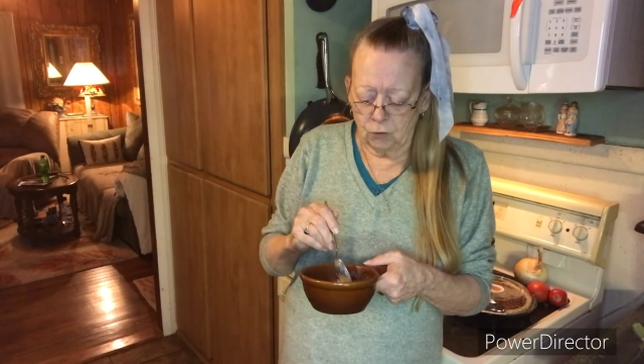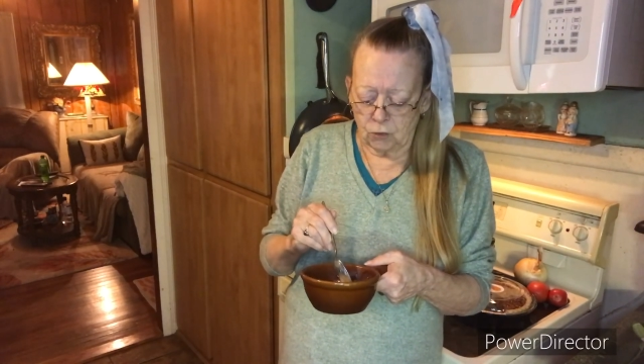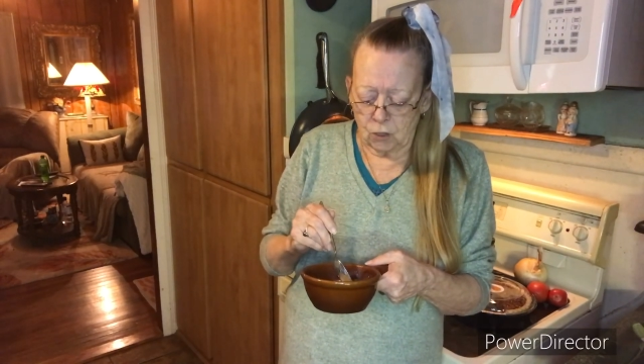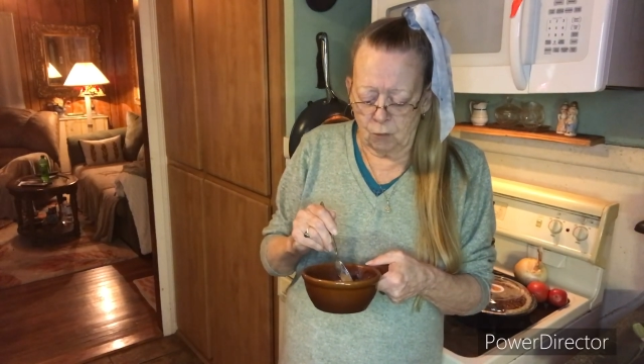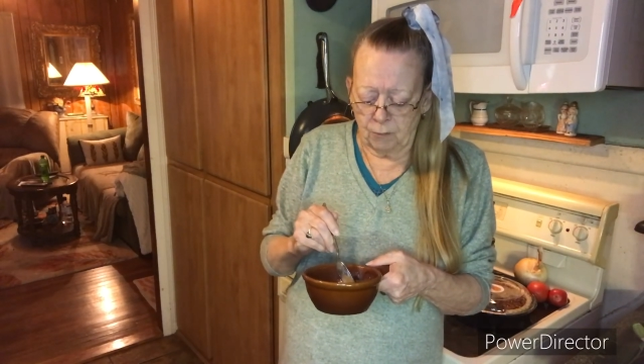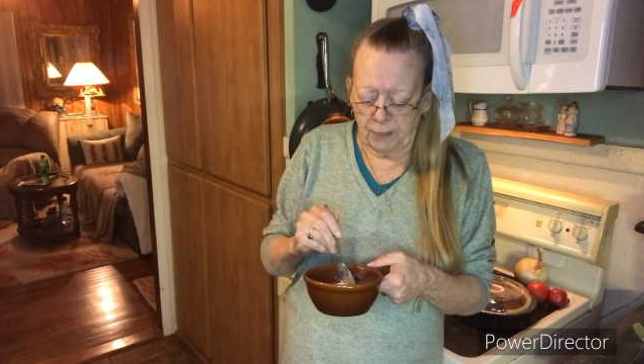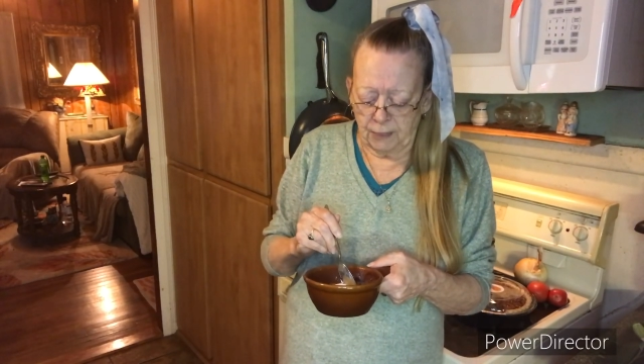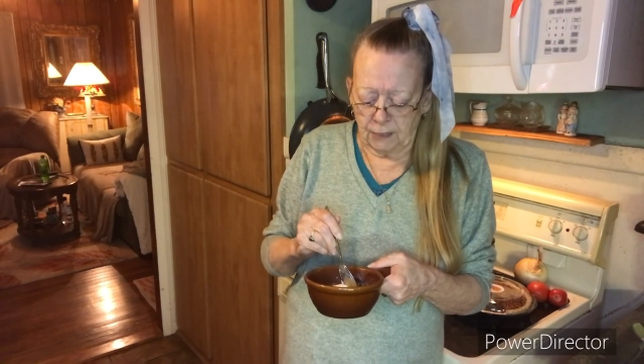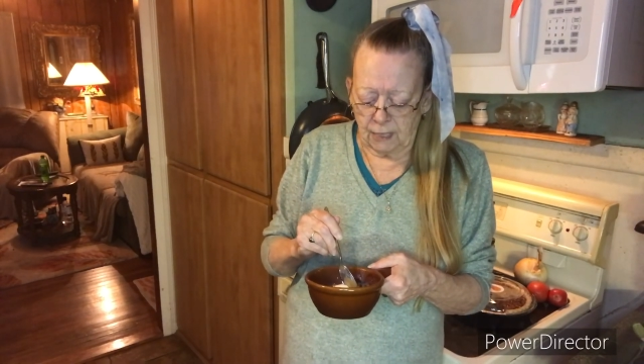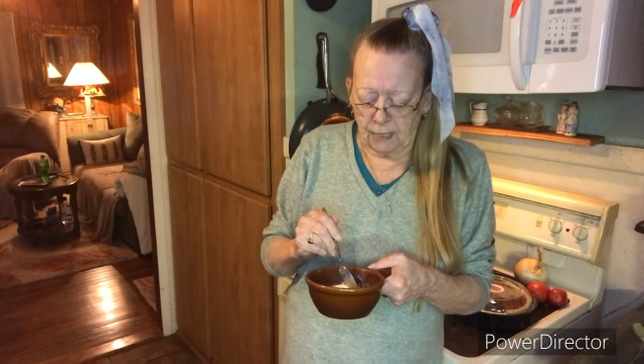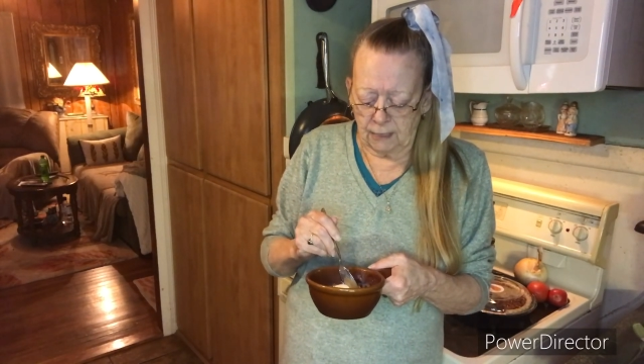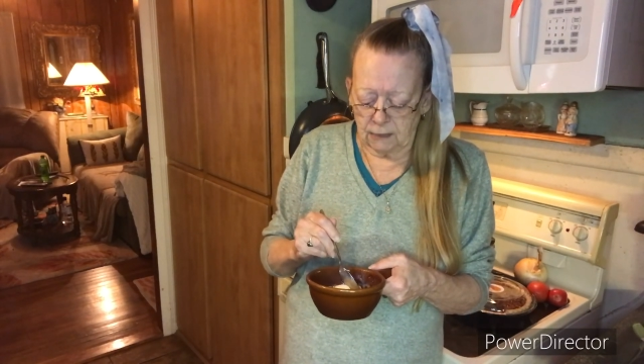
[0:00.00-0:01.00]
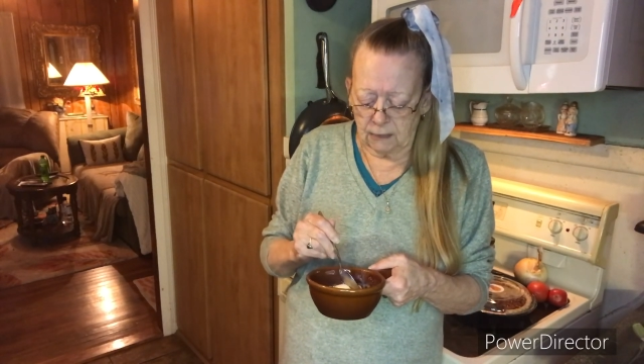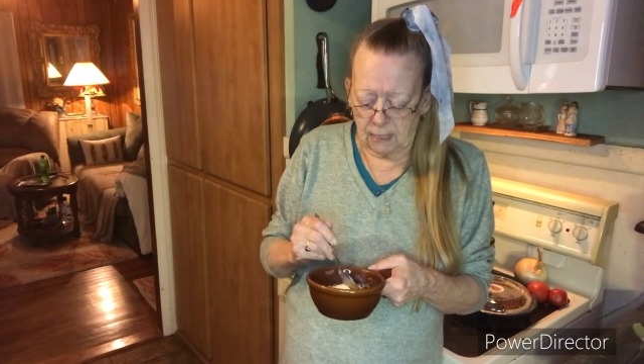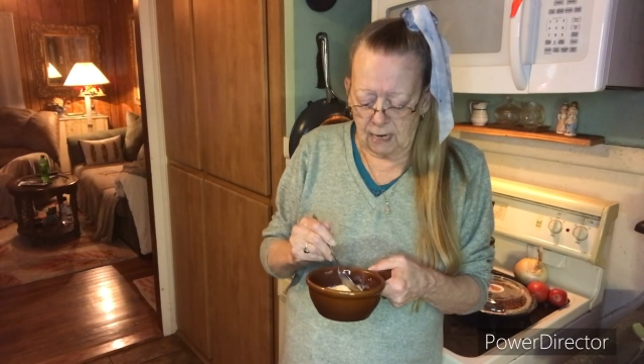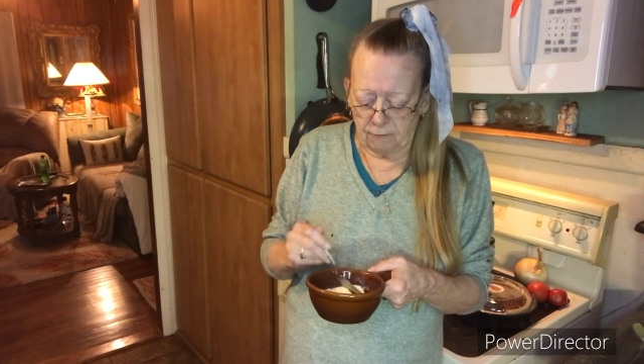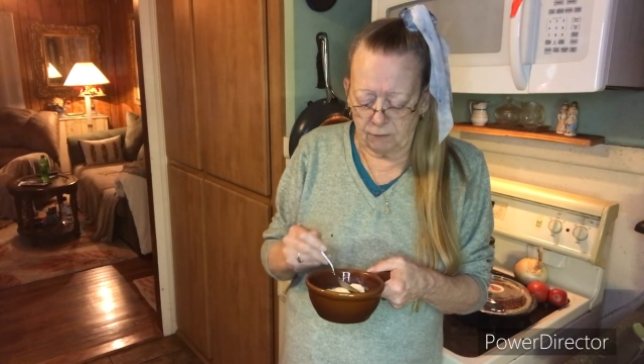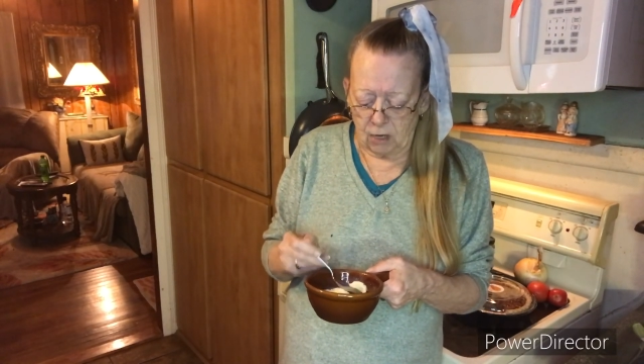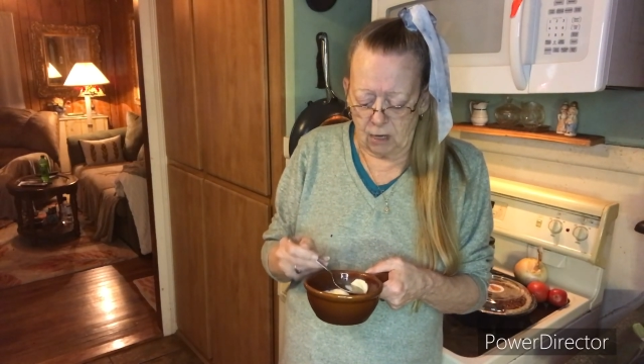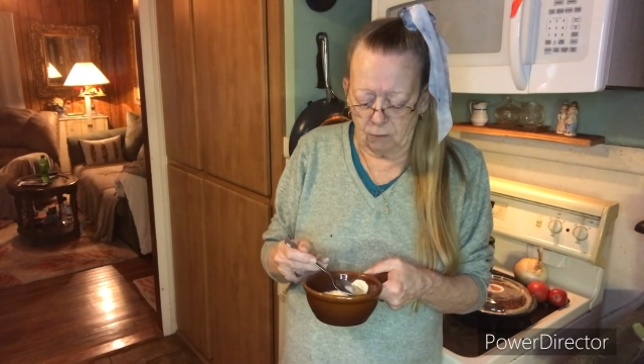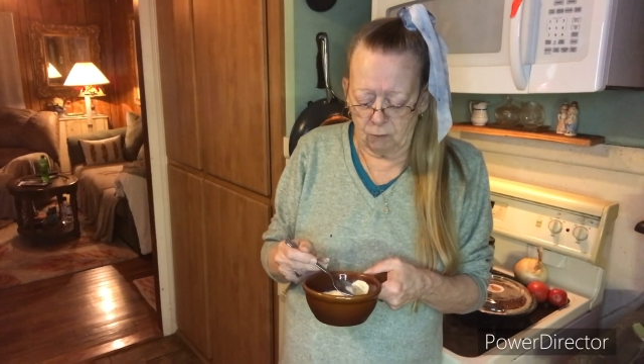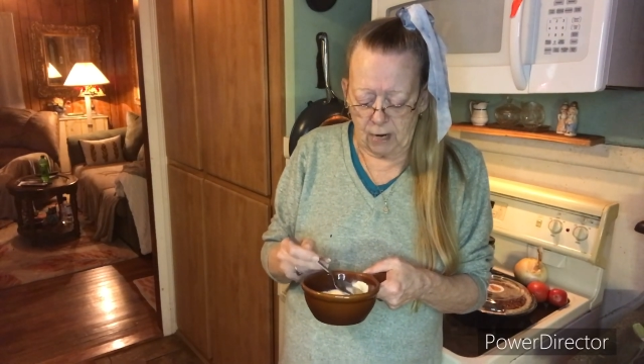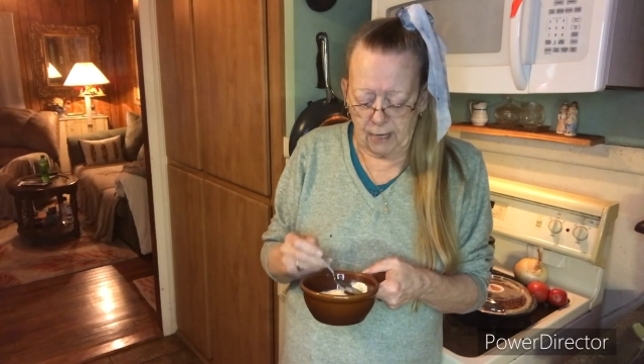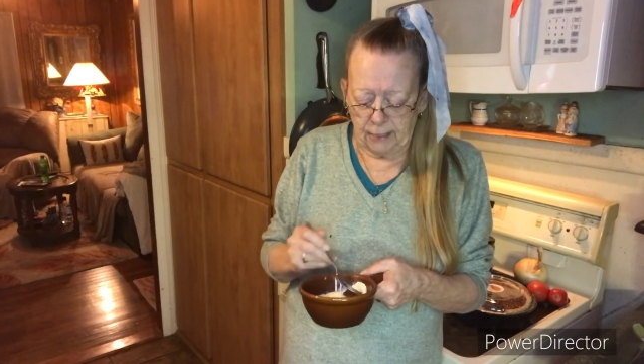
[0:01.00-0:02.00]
so many things that I've got right